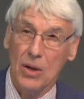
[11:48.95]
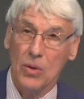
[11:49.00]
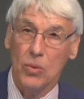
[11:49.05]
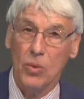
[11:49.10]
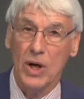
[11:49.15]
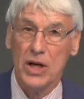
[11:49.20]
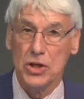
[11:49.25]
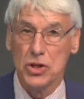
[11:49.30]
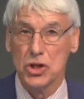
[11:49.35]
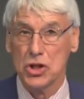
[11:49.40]

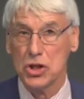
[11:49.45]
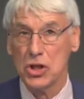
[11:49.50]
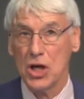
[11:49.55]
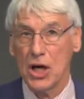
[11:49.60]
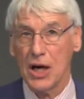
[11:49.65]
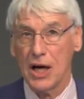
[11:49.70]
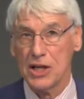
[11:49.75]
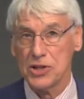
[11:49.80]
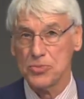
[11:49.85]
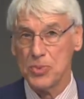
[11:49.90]

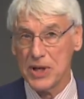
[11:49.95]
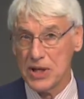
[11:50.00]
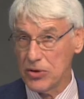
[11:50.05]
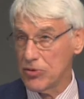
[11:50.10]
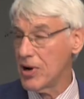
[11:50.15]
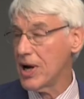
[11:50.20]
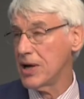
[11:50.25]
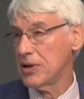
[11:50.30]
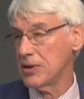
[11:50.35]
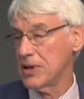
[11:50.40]
which has been
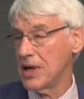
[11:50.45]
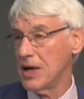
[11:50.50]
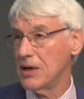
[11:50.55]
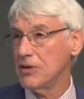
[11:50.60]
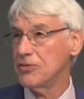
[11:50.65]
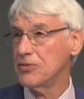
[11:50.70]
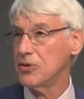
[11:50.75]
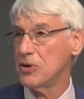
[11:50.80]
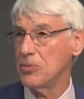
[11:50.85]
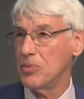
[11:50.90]
around
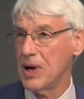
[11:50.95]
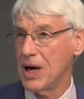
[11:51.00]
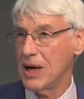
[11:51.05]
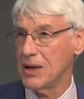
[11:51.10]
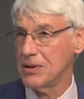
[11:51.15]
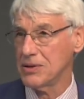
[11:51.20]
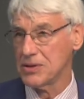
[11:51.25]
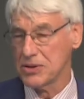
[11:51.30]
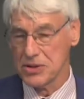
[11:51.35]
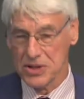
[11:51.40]
now for
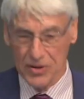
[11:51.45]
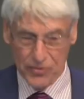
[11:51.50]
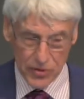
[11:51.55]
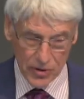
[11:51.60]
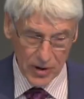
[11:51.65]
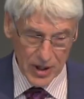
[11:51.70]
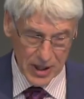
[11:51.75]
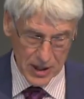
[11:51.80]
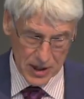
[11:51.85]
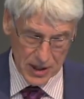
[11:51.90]
about 7
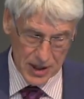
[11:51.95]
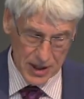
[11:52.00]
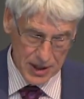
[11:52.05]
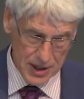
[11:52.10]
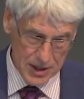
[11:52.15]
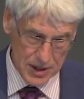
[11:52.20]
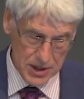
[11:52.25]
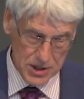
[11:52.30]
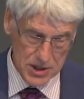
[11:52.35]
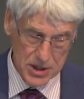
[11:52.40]
or 8
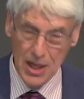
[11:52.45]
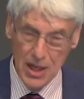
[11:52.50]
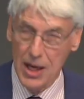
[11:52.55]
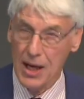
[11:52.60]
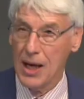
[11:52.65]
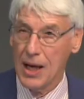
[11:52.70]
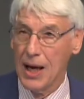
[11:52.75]
years.